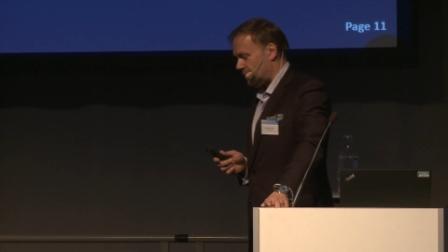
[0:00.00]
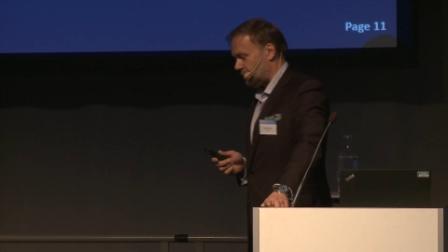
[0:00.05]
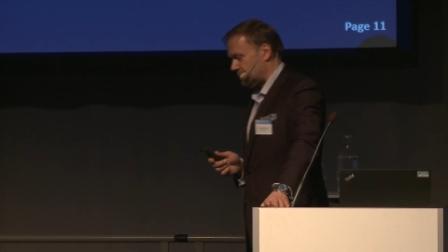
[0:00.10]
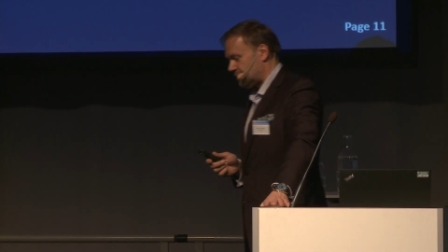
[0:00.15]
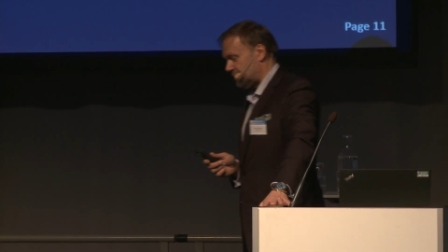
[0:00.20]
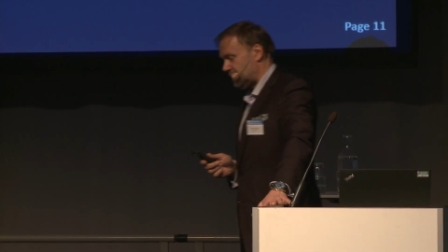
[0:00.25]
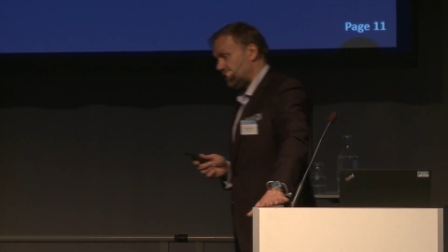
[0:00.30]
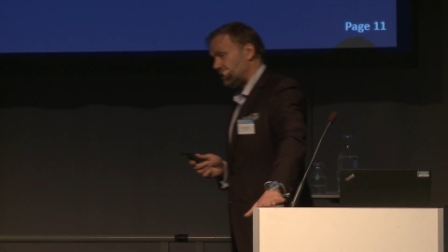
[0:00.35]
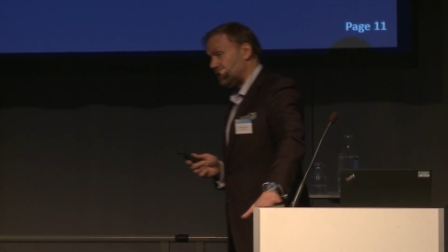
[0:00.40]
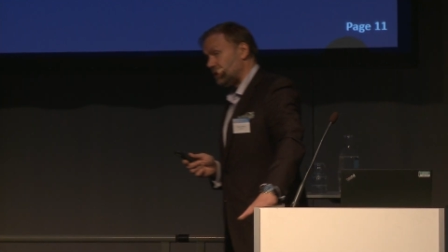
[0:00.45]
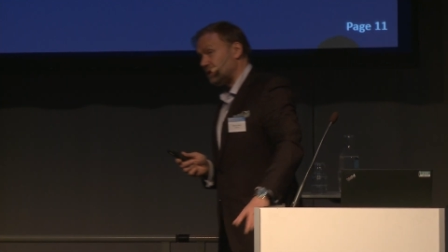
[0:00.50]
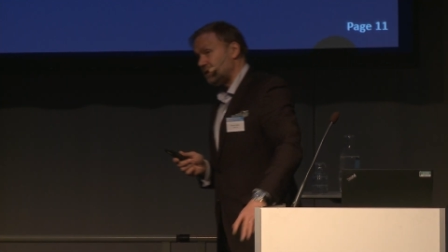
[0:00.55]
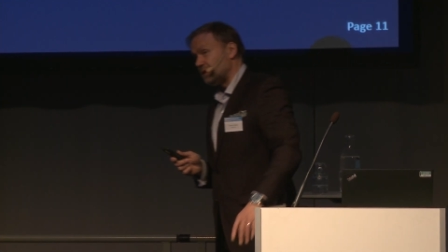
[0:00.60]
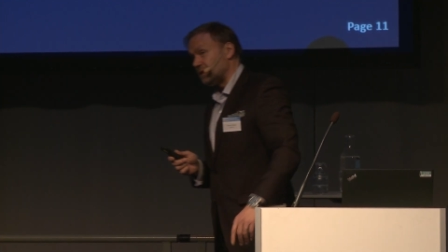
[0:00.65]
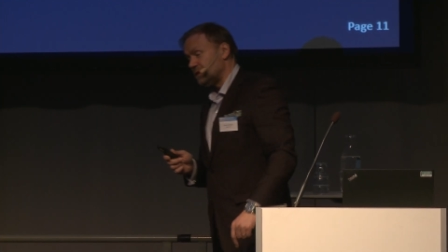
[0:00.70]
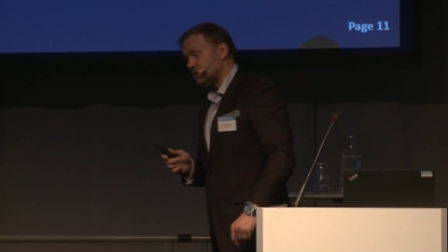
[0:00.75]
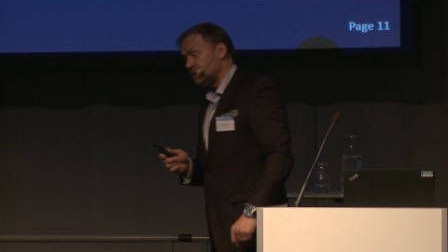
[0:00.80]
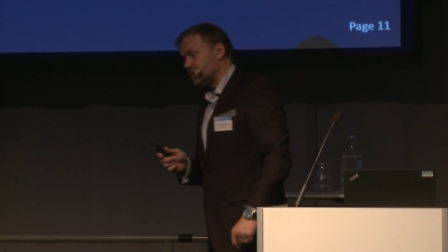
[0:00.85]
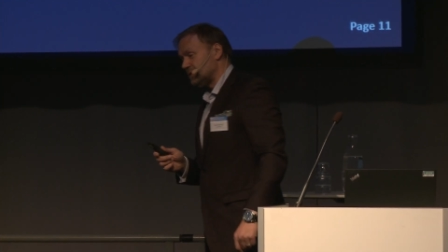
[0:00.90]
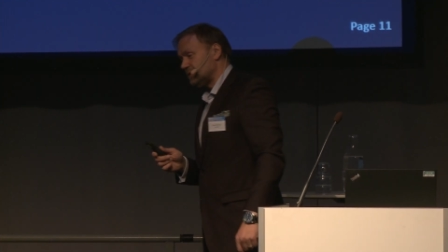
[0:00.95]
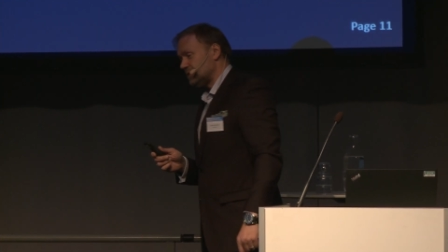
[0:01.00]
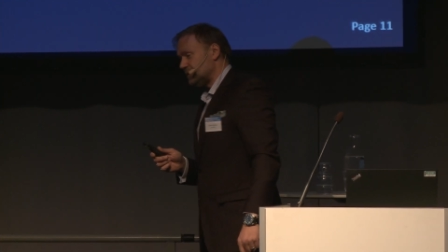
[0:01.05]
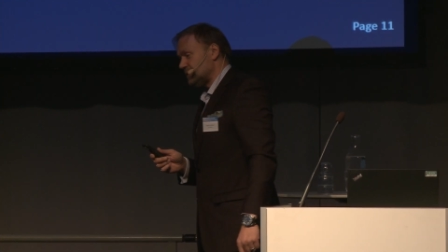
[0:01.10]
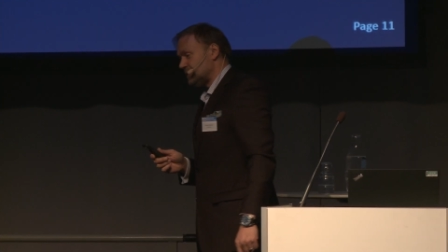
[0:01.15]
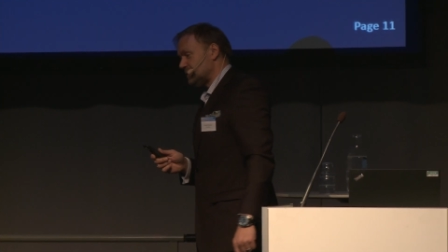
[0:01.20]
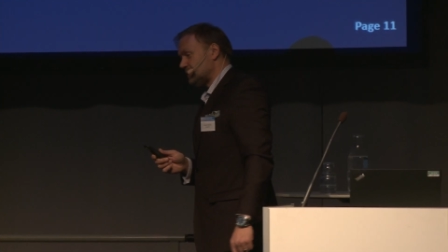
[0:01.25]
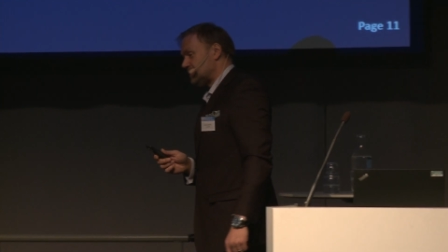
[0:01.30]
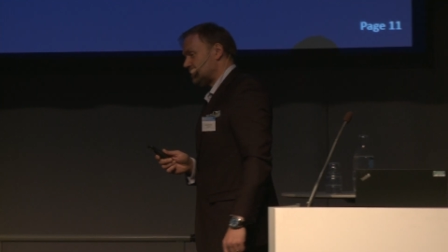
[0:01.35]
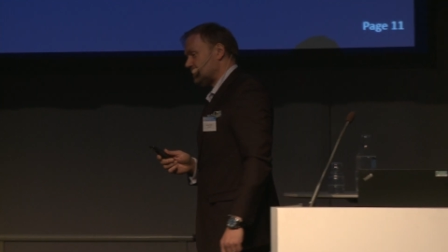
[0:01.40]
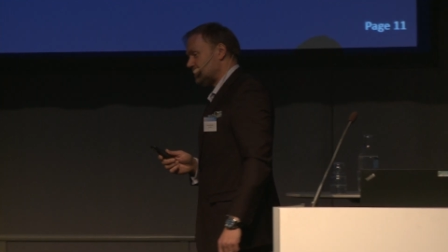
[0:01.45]
The
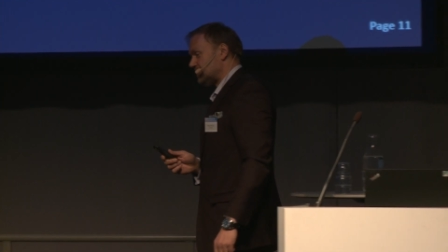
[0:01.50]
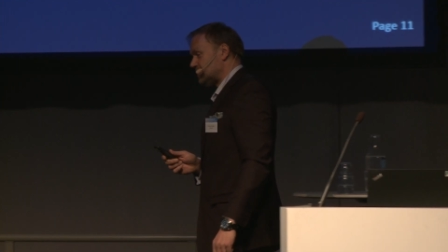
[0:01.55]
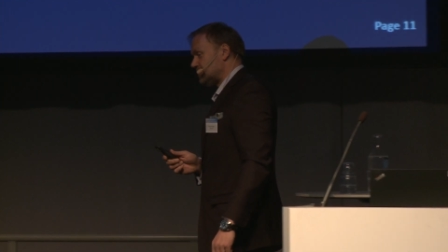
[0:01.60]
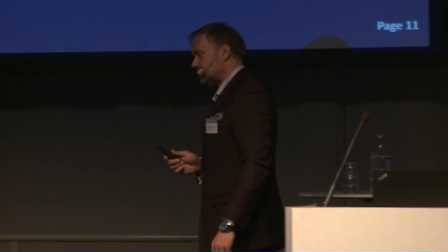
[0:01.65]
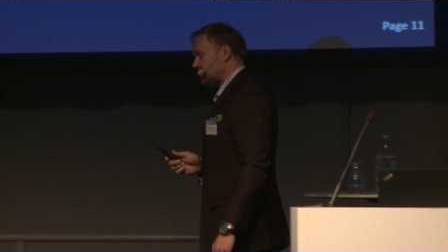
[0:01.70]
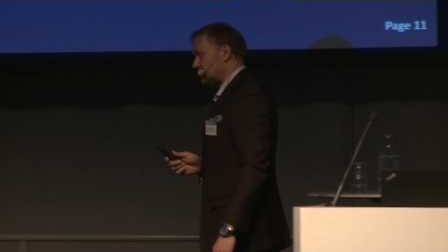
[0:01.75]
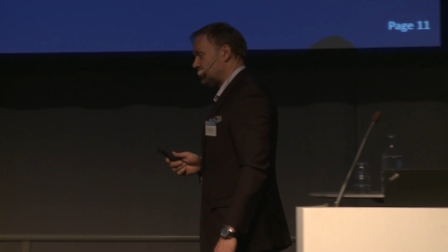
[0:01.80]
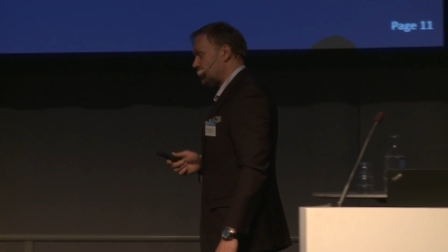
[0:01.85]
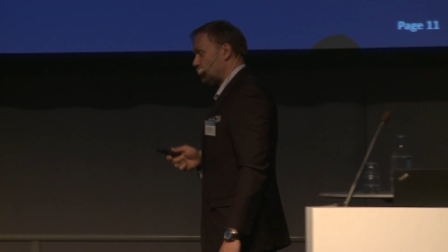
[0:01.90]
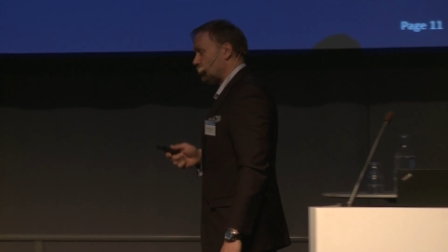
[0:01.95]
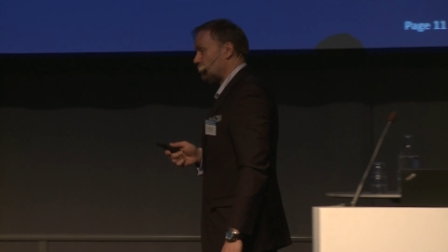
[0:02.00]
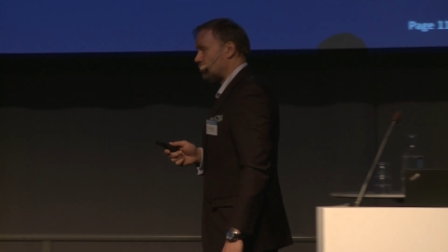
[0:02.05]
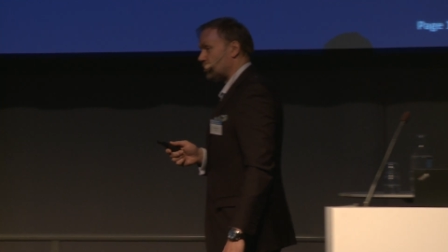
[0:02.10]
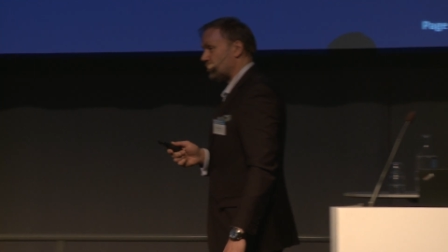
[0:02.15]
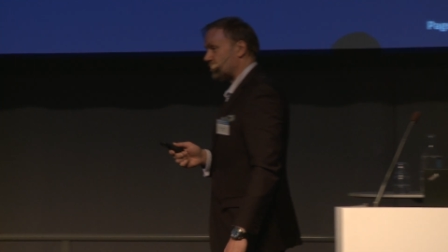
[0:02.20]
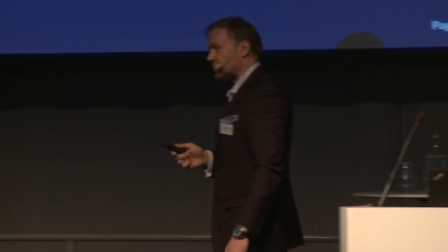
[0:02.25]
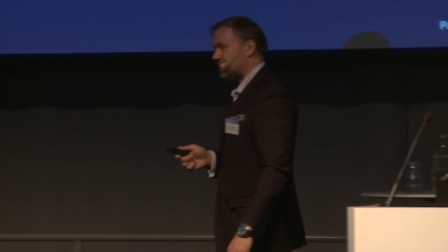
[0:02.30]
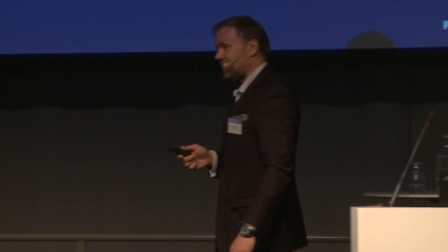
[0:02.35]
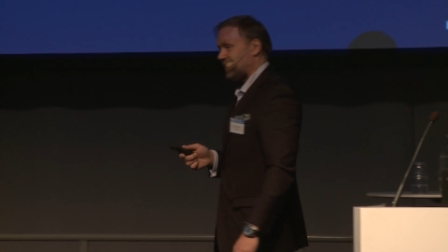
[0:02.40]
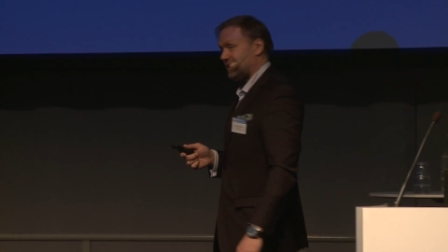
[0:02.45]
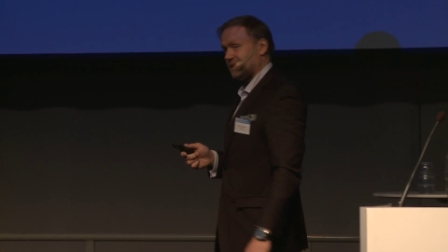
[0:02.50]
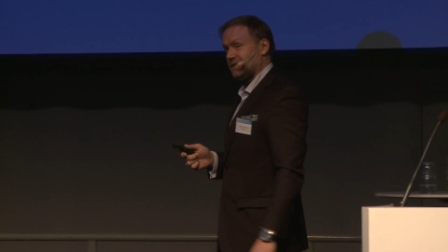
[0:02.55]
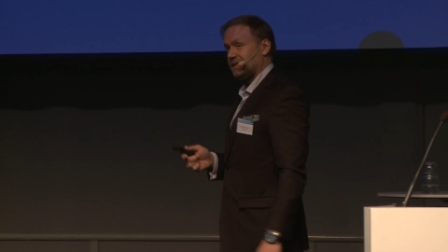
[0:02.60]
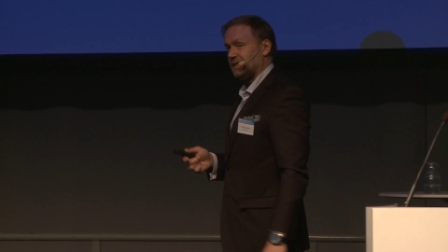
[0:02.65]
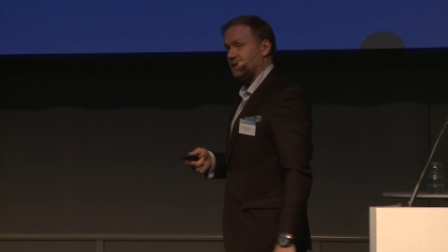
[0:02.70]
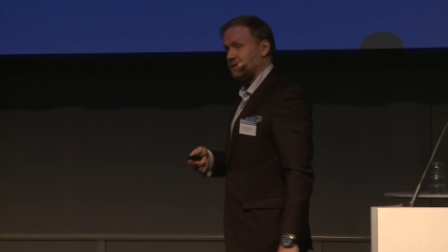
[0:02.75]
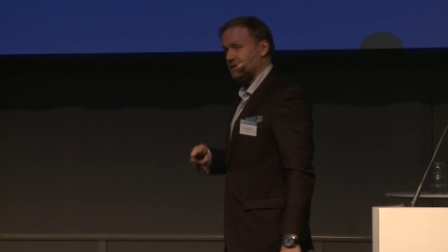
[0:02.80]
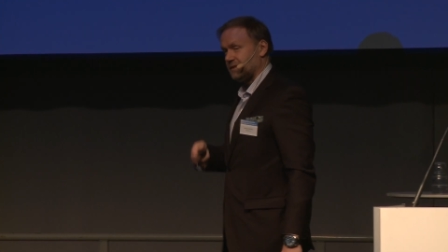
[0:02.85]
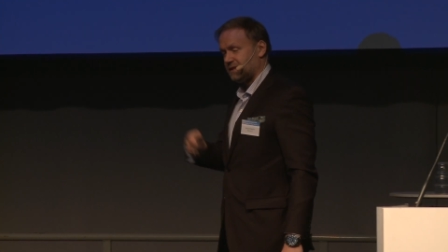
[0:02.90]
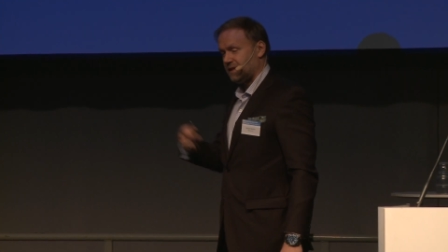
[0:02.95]
rumored
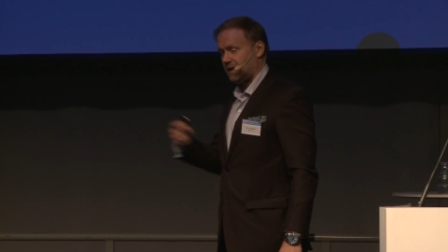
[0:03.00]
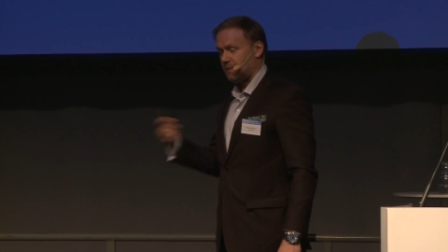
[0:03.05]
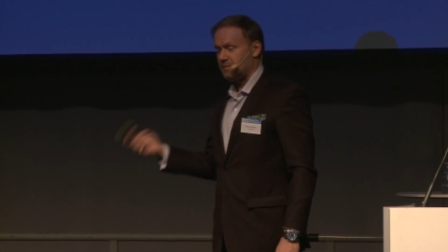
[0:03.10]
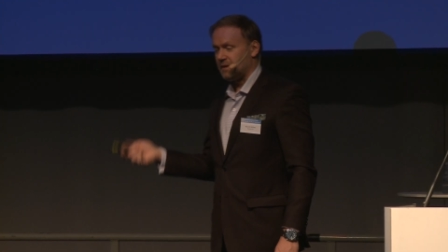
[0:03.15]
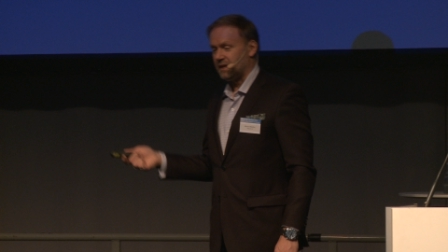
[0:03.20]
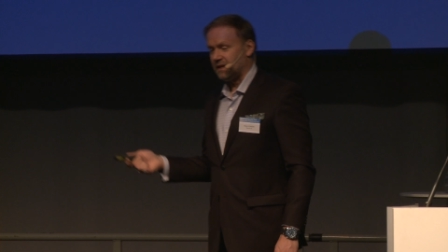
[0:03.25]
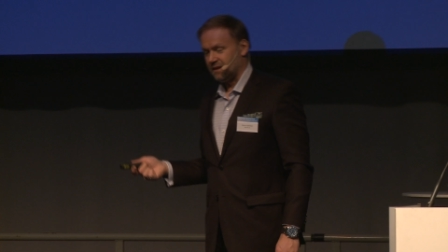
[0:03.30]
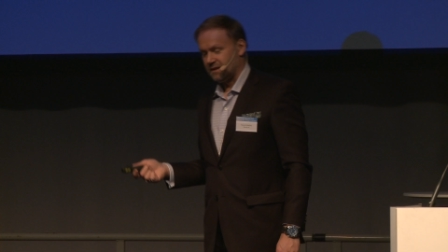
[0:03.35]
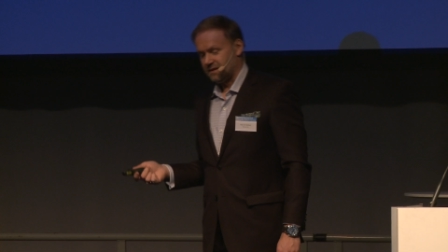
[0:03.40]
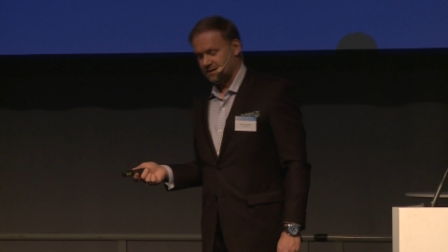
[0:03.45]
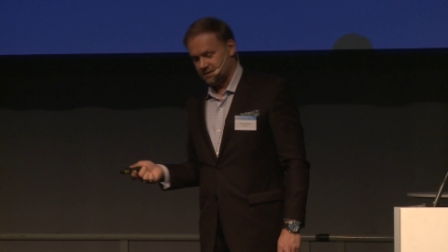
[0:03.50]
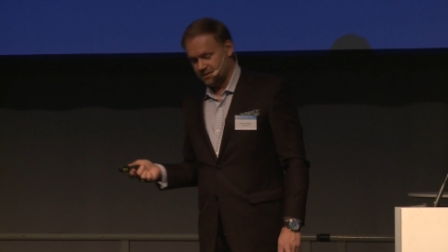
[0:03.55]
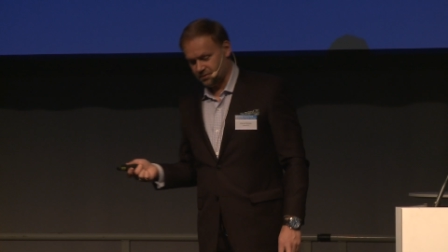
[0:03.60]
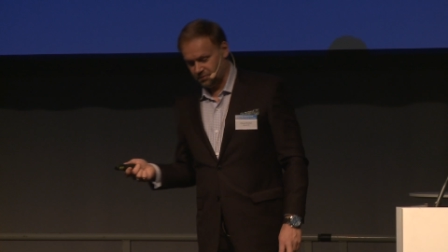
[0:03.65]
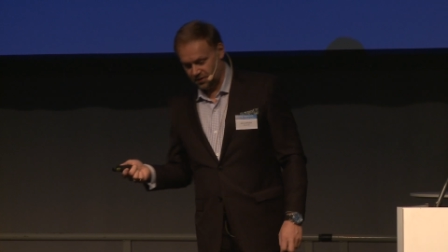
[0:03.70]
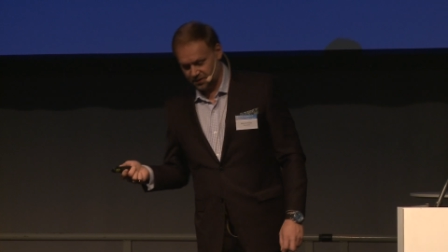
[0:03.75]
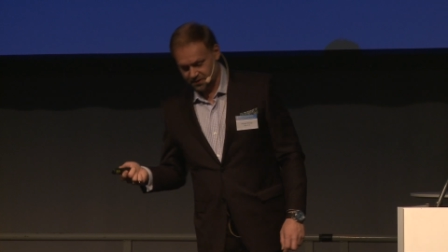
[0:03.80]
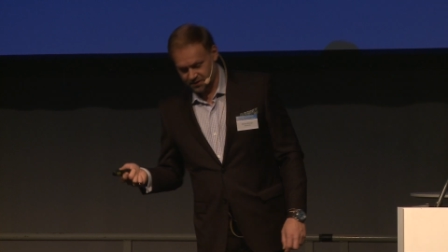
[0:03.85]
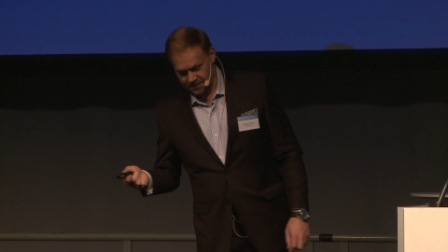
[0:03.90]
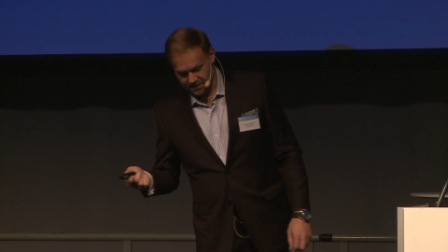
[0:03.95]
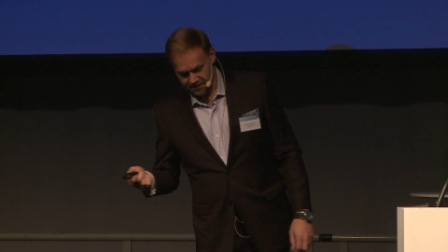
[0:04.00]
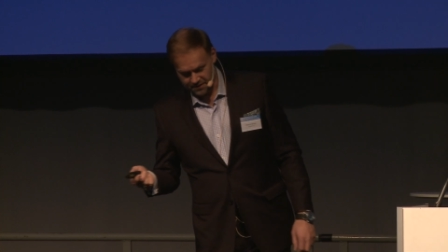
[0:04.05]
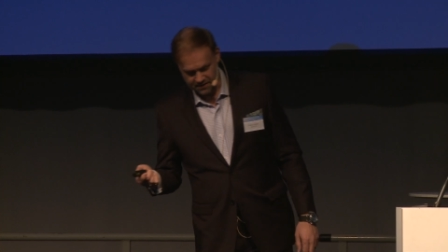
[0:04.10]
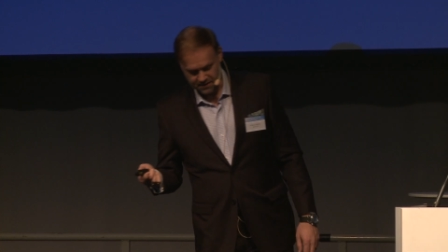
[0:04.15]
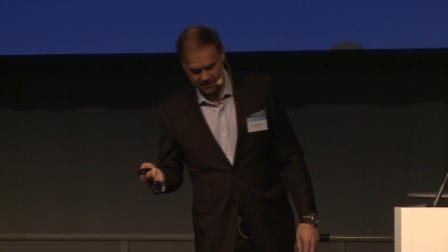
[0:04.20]
Tesla semi truck